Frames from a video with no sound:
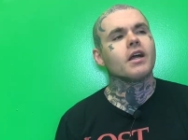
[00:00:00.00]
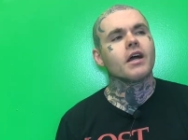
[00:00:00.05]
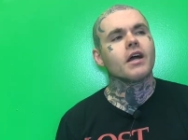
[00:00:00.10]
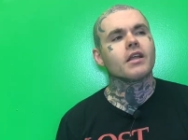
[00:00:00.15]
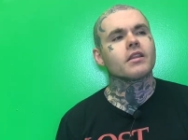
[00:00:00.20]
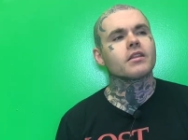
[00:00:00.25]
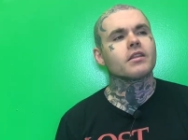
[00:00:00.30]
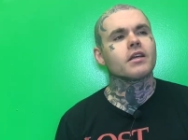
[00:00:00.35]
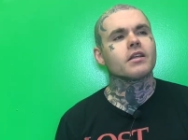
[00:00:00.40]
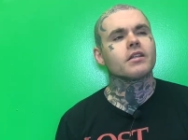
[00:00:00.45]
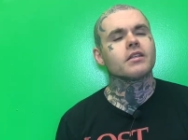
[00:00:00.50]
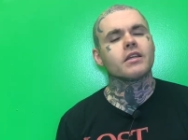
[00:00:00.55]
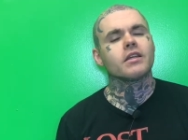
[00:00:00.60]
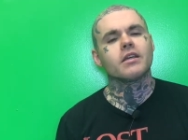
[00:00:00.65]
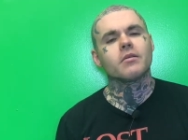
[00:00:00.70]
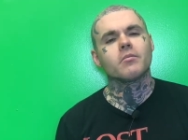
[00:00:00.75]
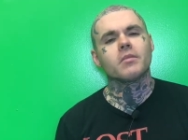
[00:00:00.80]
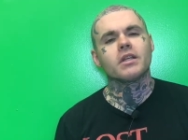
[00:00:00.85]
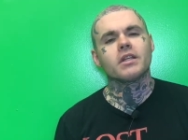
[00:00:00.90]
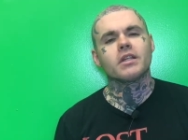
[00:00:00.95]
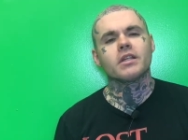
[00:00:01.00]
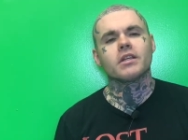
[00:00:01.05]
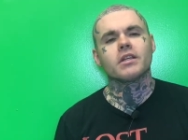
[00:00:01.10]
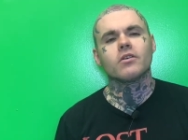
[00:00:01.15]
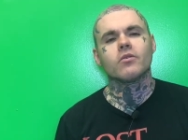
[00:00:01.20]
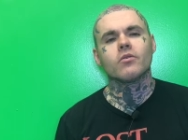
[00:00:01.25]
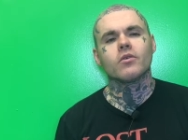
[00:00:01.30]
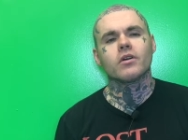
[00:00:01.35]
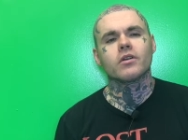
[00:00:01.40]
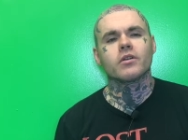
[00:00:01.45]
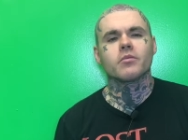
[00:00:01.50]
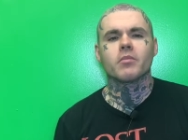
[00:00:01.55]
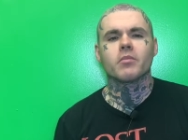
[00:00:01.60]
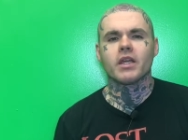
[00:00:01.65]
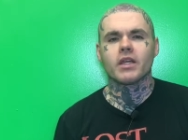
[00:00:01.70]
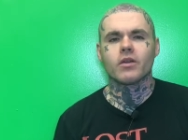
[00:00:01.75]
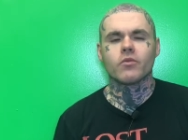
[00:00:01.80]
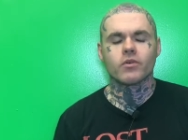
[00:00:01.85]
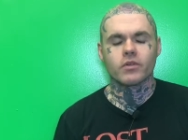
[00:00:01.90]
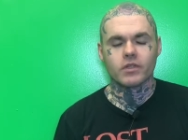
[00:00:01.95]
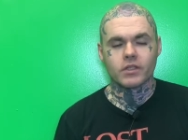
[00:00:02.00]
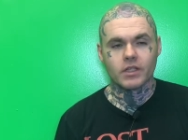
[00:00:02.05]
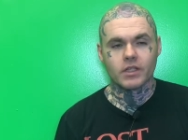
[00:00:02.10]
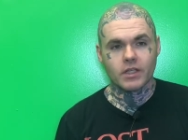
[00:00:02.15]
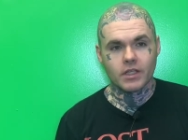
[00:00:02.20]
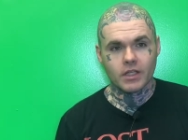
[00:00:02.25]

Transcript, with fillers: I thought, damn, I need to go on and make one.